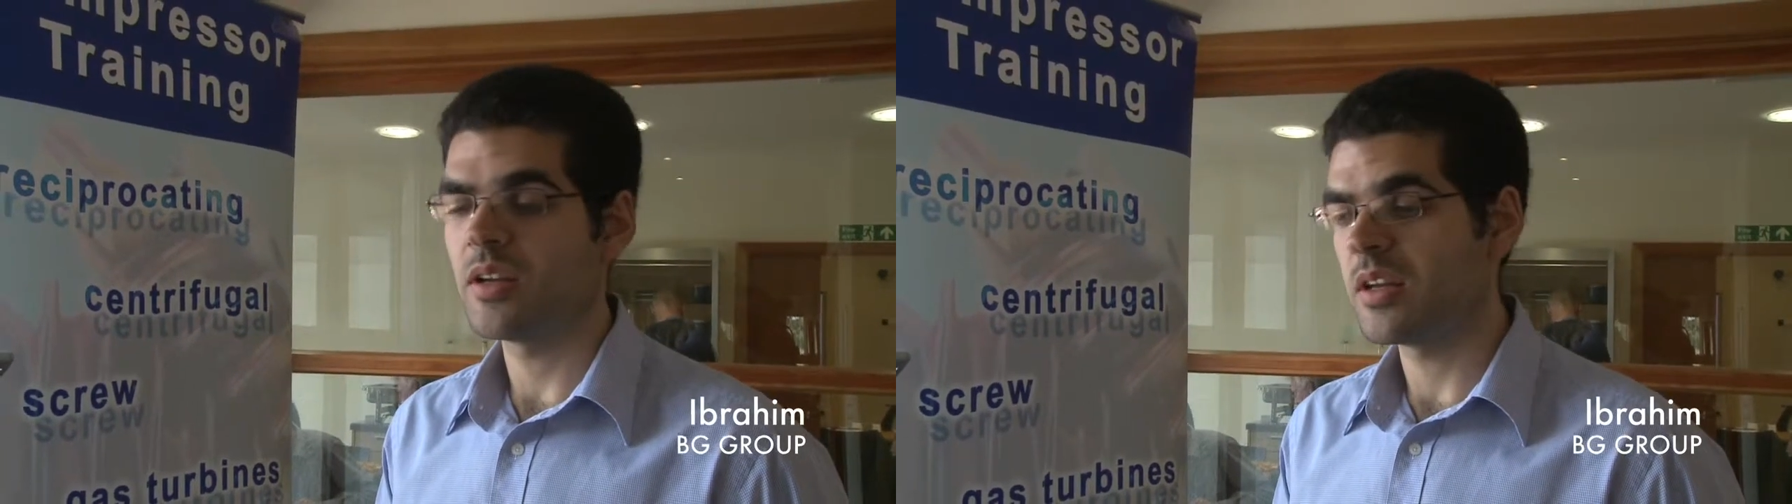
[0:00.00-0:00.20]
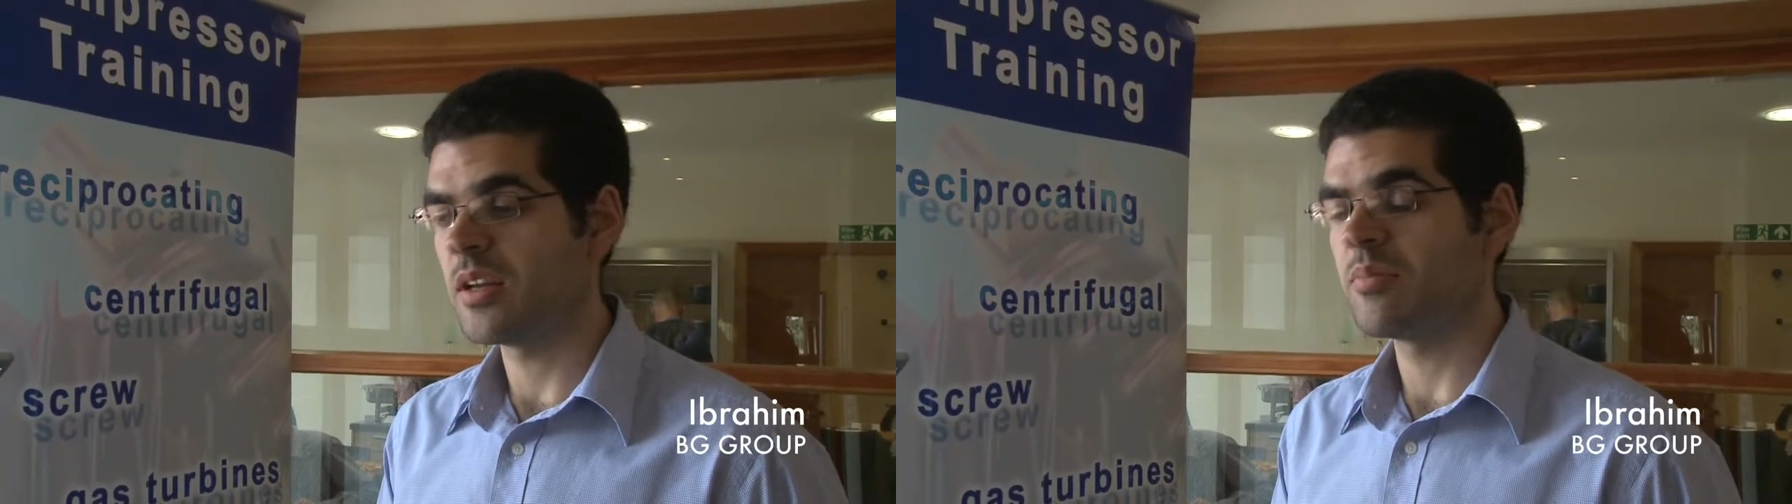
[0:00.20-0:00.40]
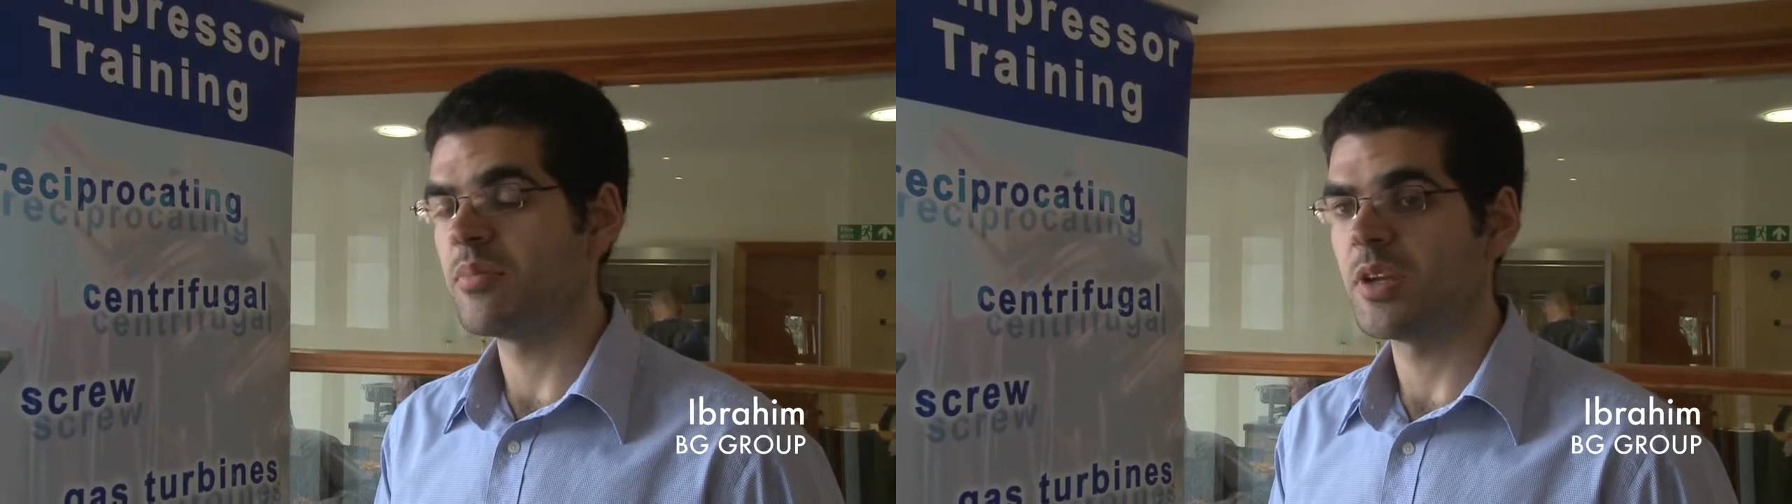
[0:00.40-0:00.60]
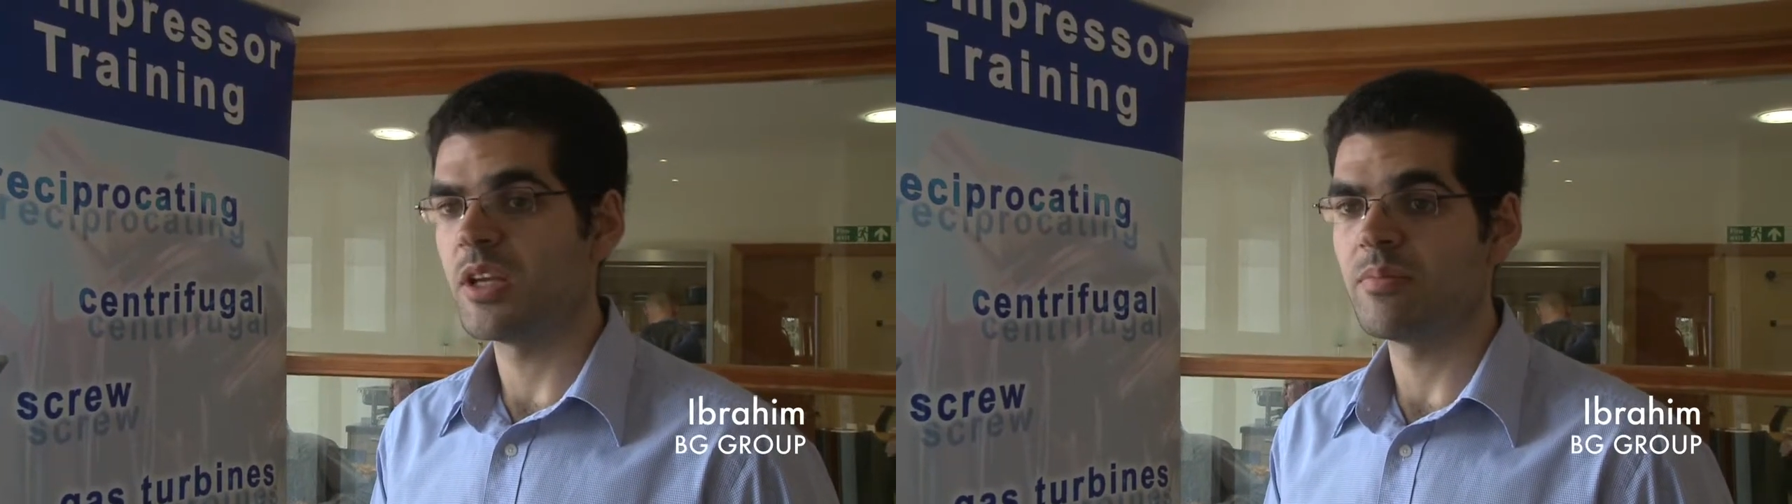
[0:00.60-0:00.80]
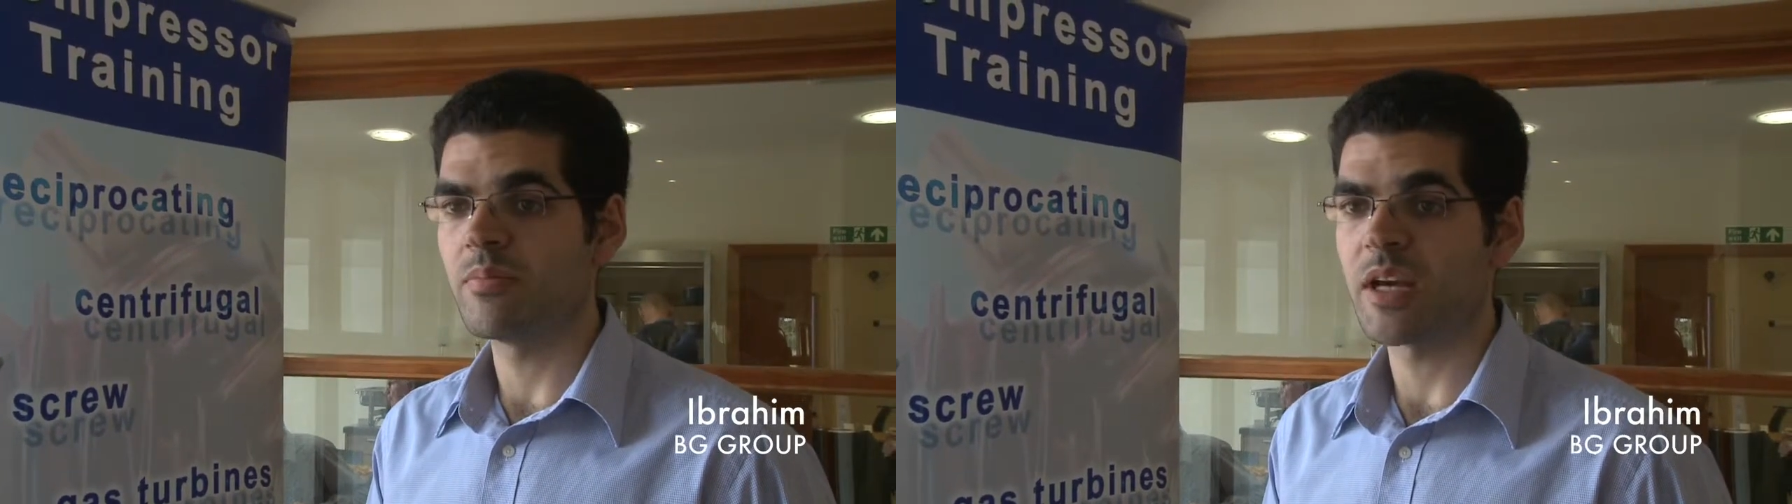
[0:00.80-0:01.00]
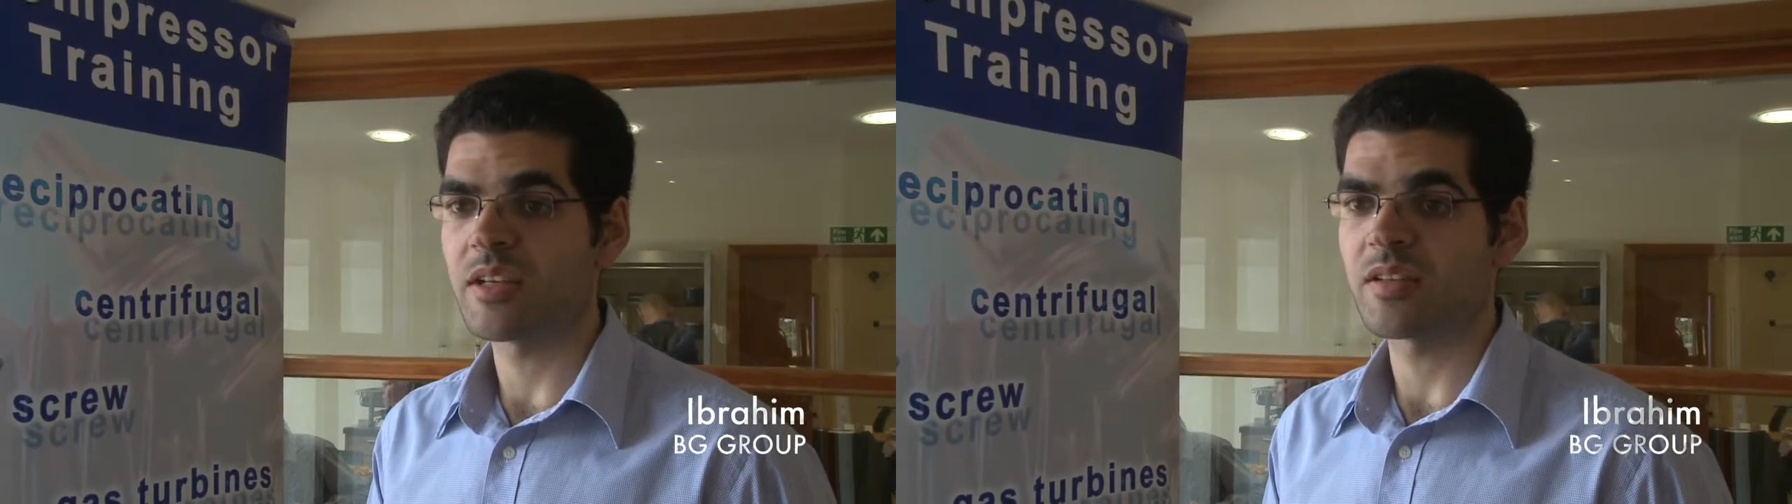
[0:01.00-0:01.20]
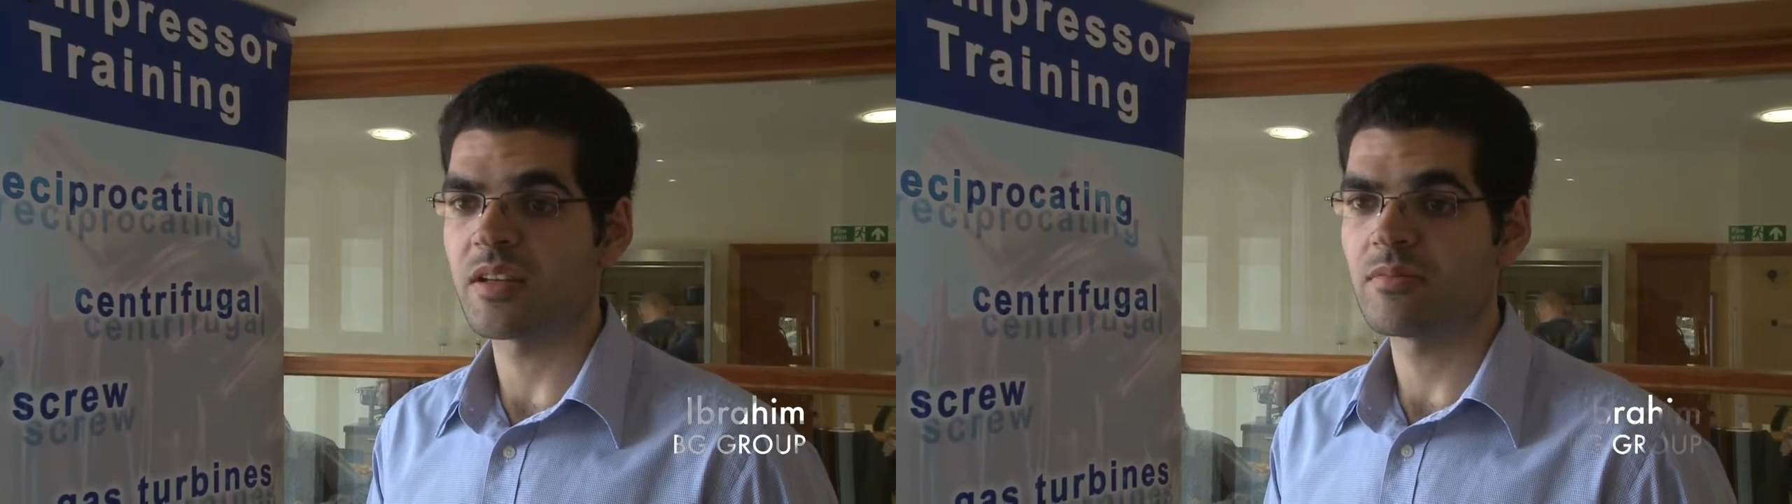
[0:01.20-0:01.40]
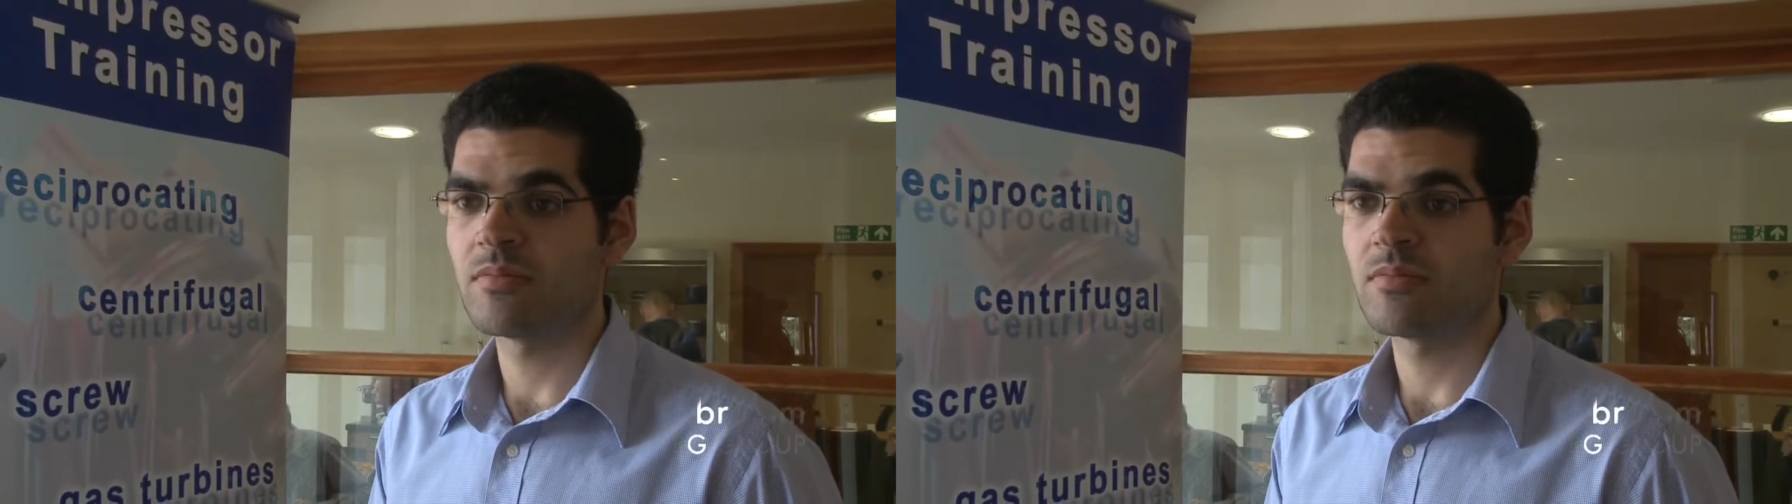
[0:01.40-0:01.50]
um, he makes it